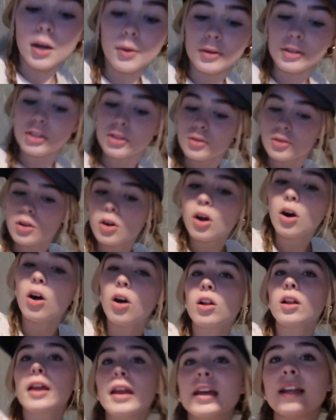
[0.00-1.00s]
I want to do a little
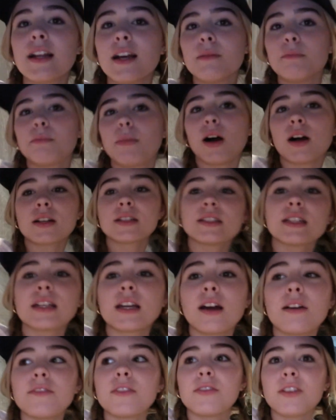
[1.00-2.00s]
haul and unboxing
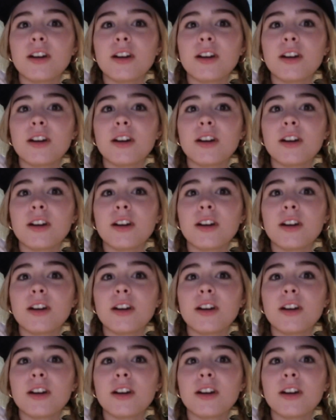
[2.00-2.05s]
of the